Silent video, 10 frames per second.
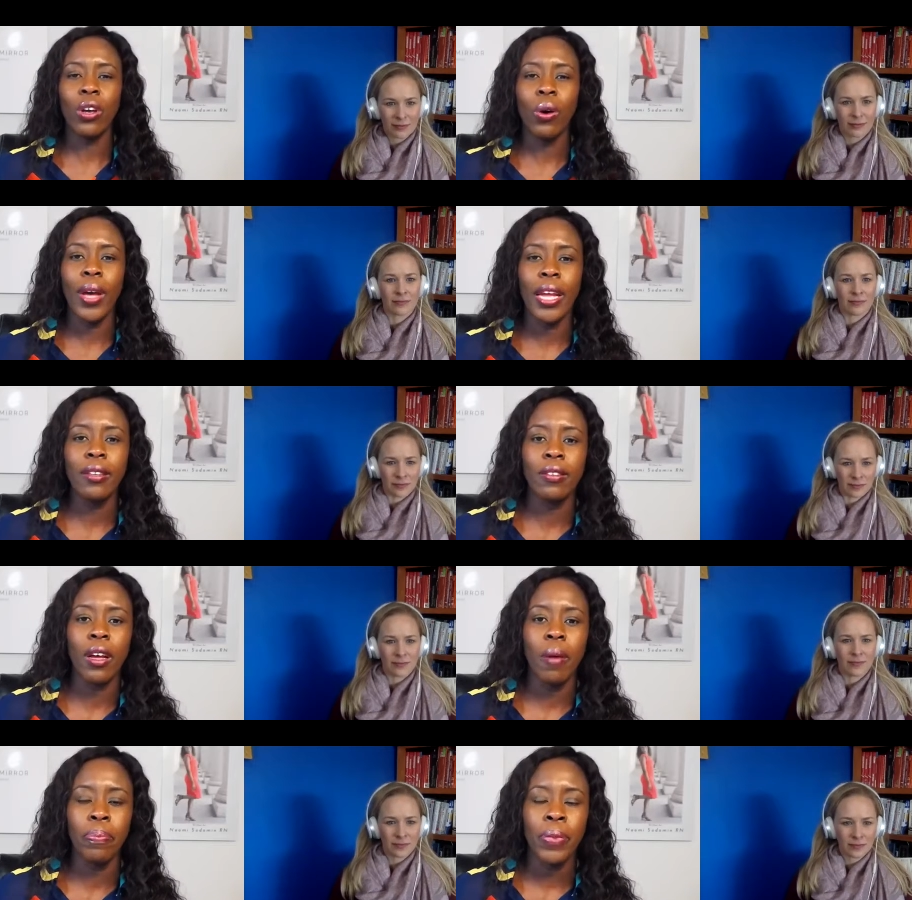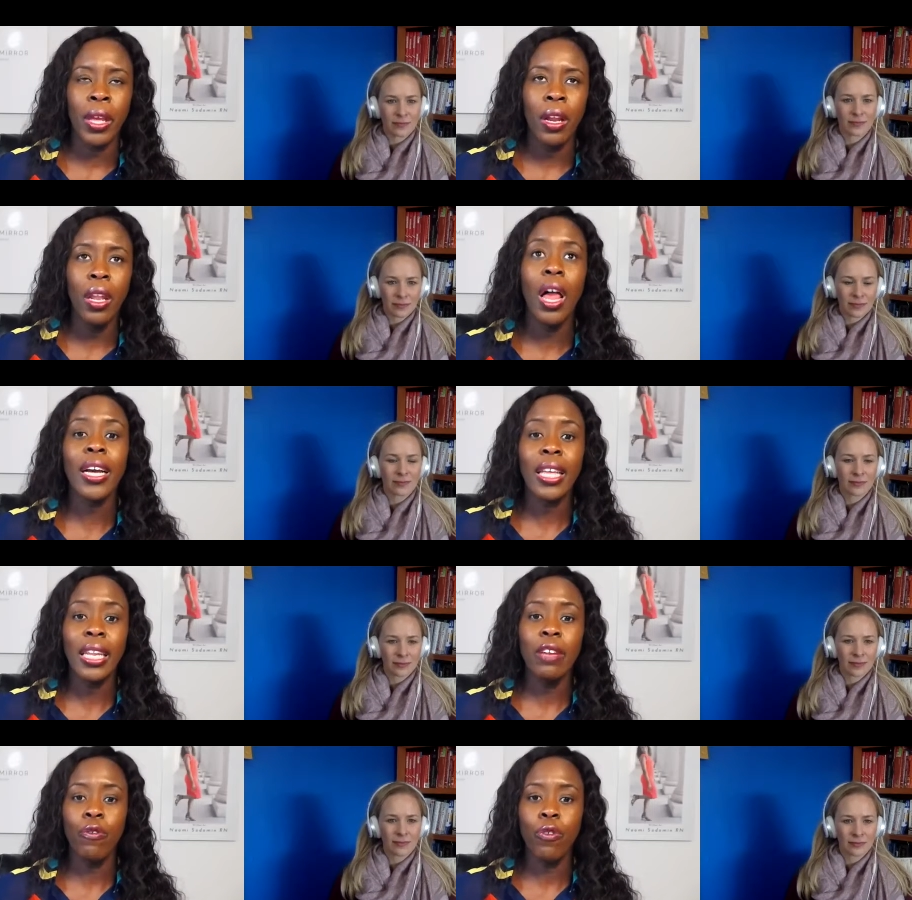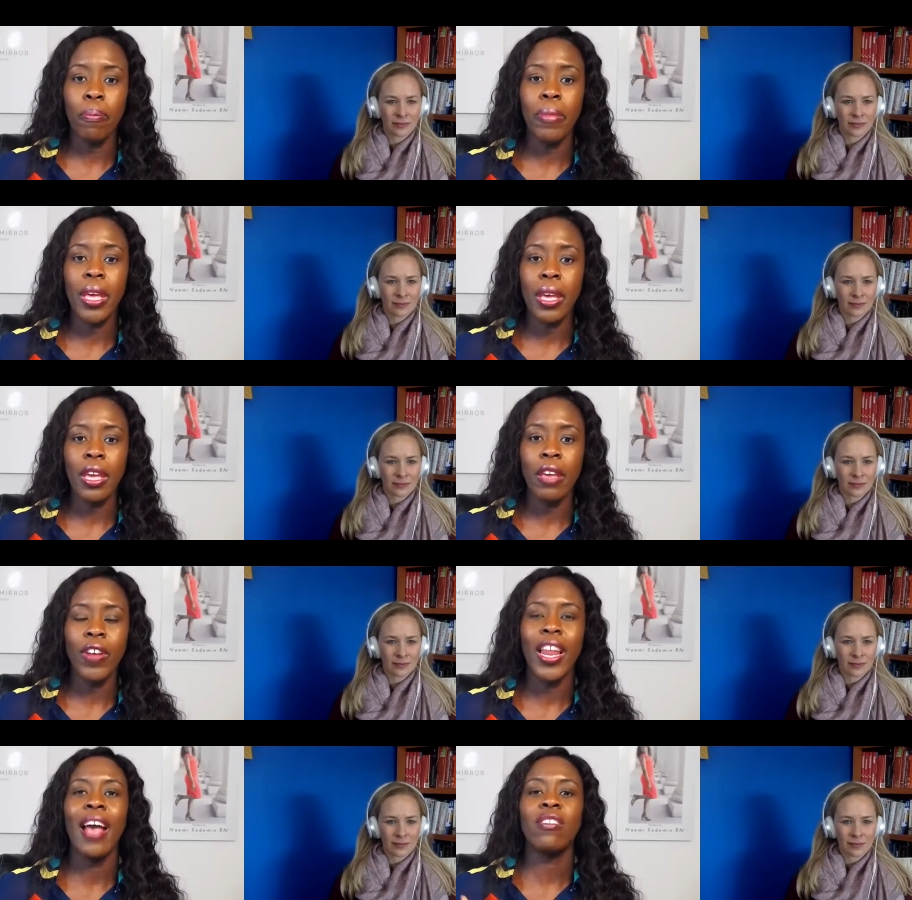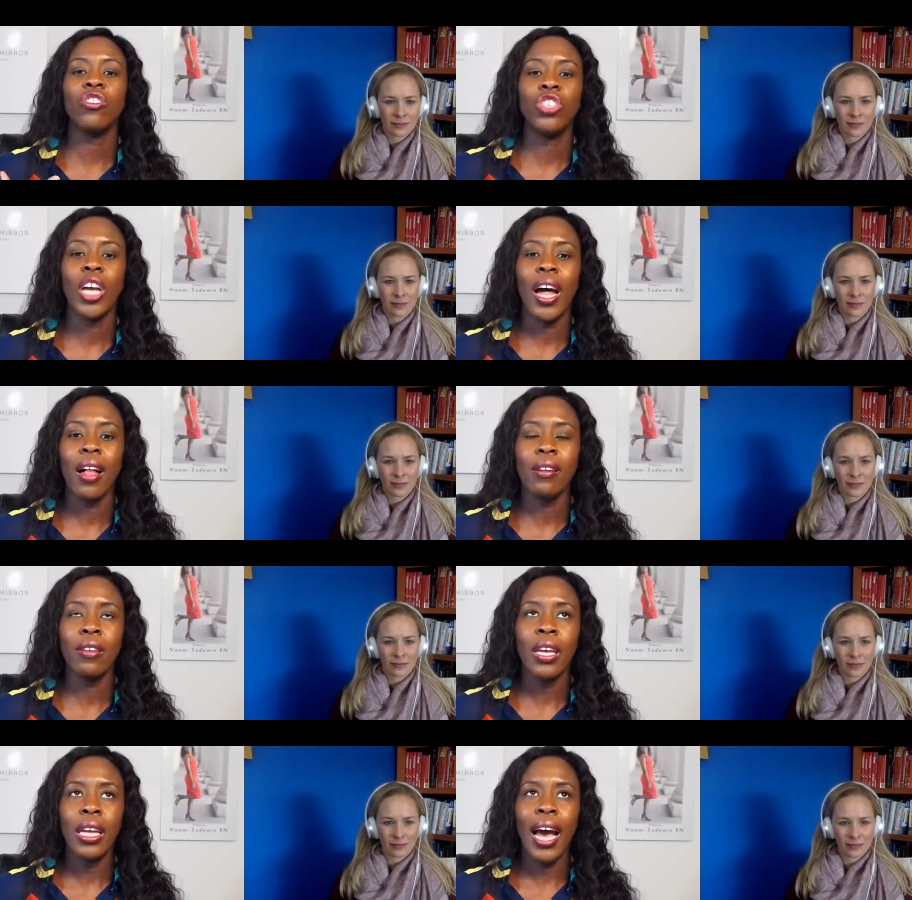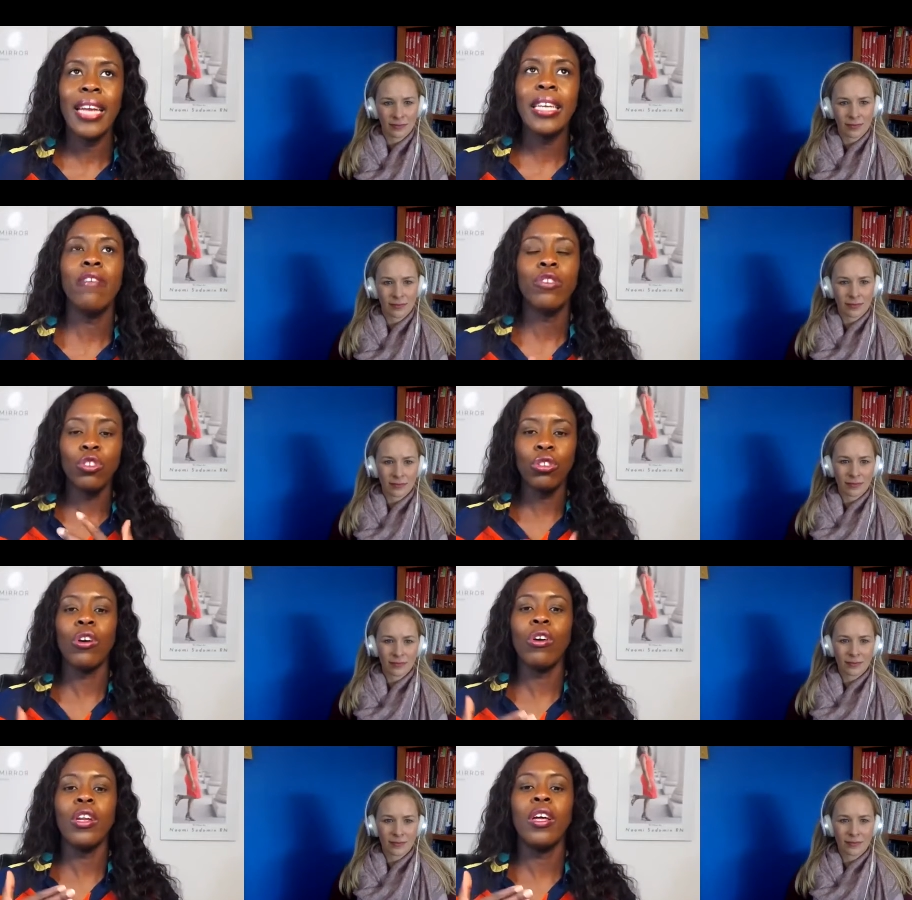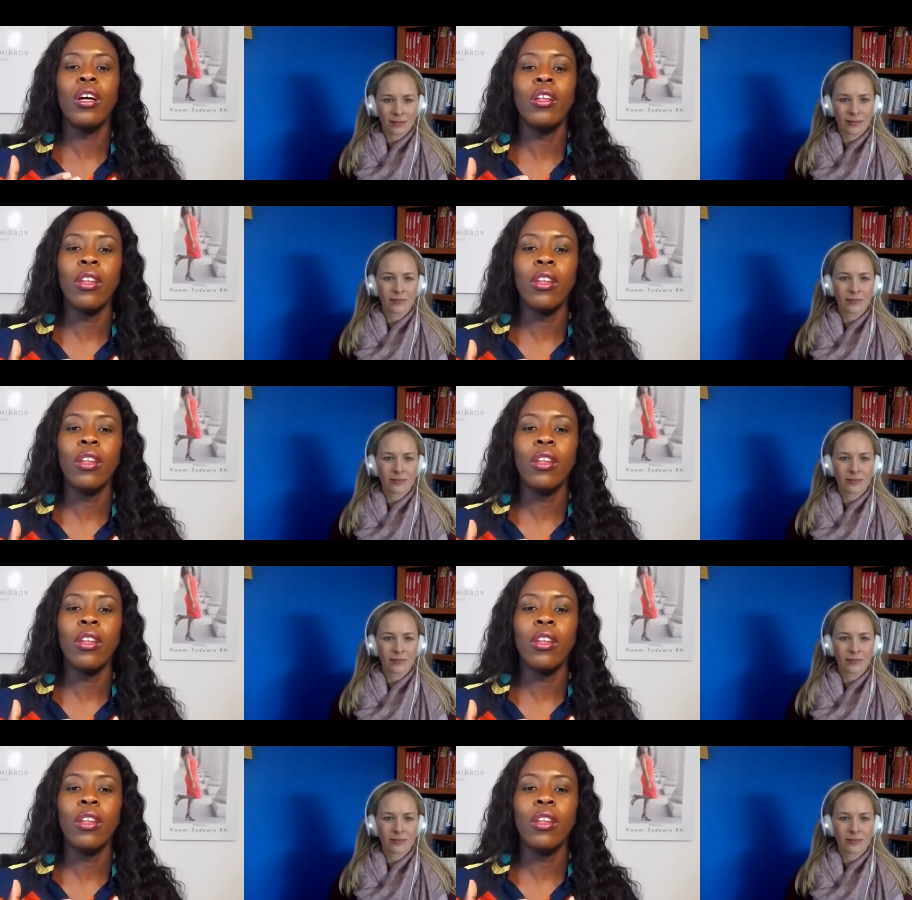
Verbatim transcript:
Speaker 1: And luckily for me, even as a child, I never took on the